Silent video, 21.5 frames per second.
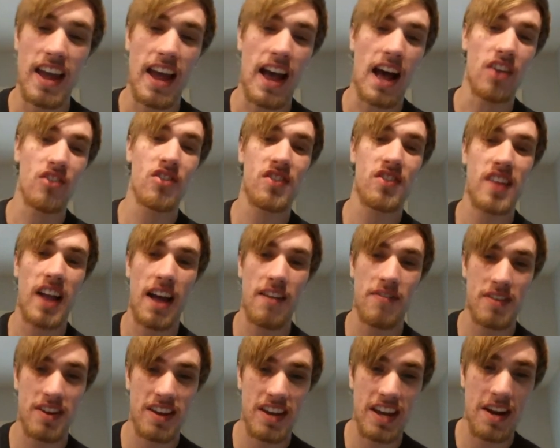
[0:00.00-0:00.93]
I'll just
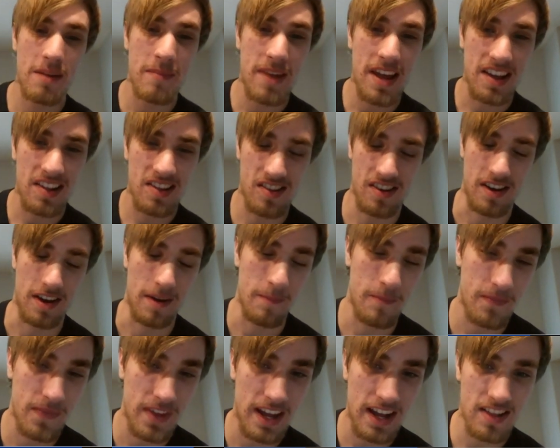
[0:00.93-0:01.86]
have to get him next time.
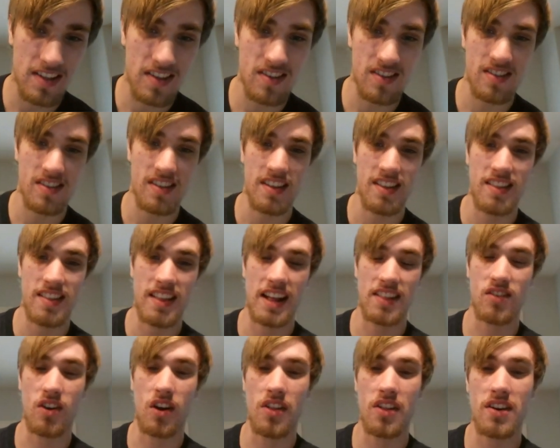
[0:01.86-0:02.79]
That's
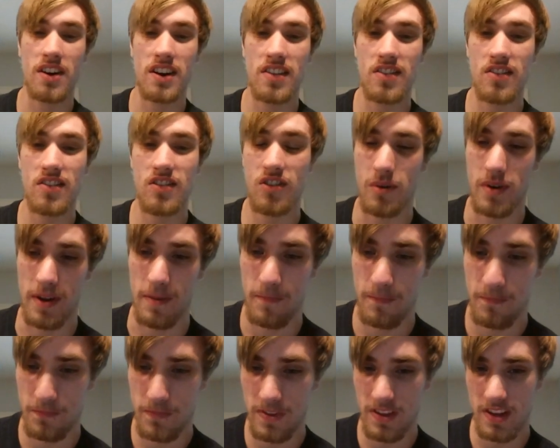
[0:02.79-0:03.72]
all there is to it.
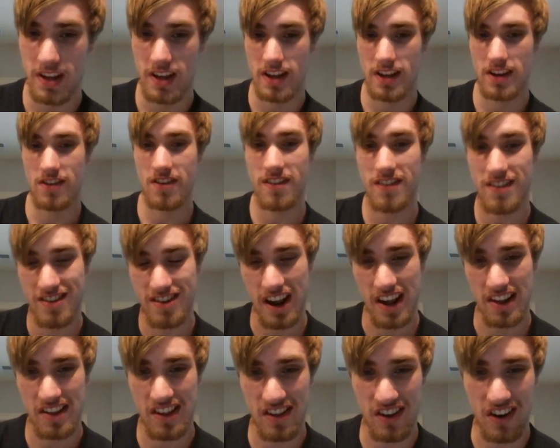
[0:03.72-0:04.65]

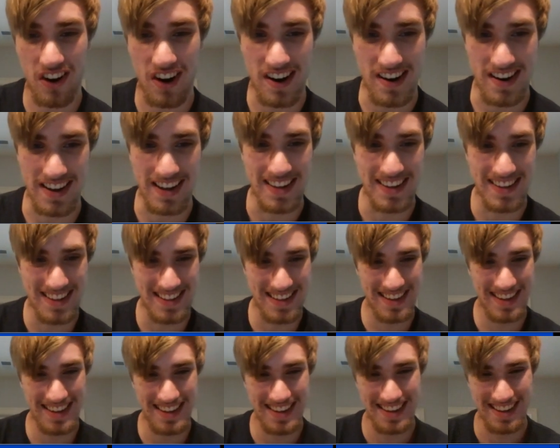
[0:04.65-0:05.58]
Chess is hard.
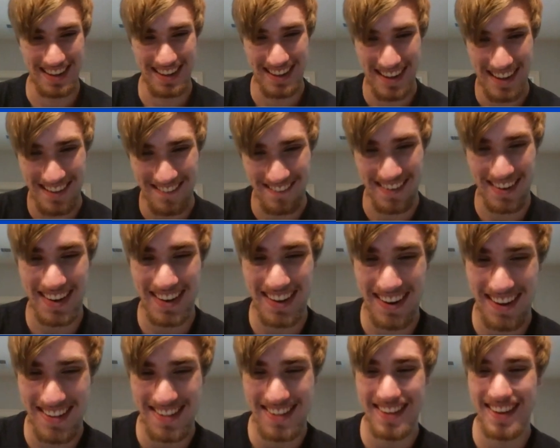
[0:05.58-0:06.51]
What
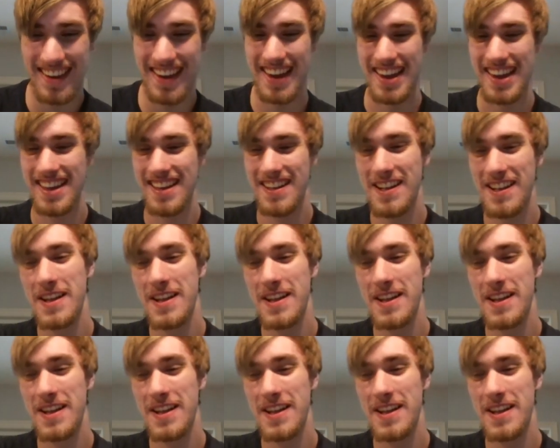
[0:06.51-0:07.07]
can I say?